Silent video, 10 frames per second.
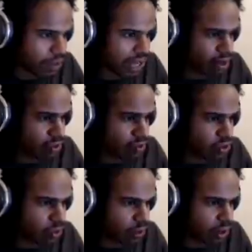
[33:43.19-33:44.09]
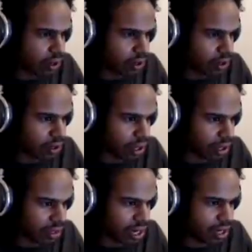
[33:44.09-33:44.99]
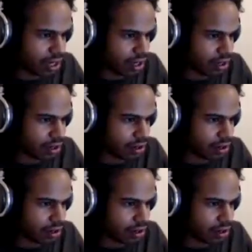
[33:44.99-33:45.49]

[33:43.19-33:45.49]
I got a new sword. I think I did.